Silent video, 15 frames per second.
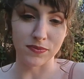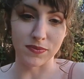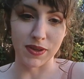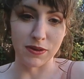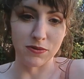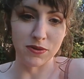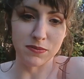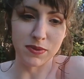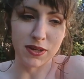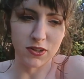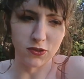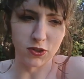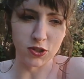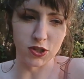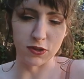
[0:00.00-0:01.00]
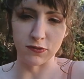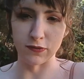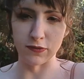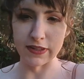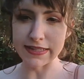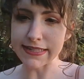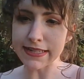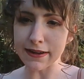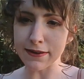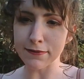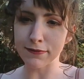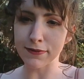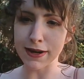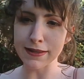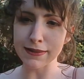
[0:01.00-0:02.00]
I wouldn't be able to visit a
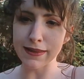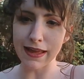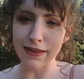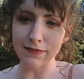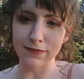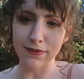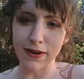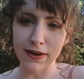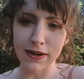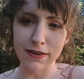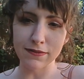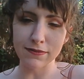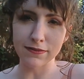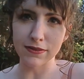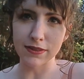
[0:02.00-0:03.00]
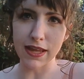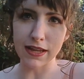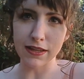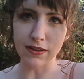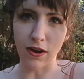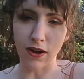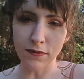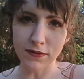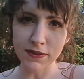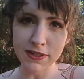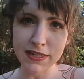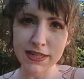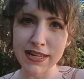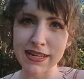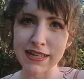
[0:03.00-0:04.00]
friend that
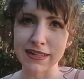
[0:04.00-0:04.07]
often.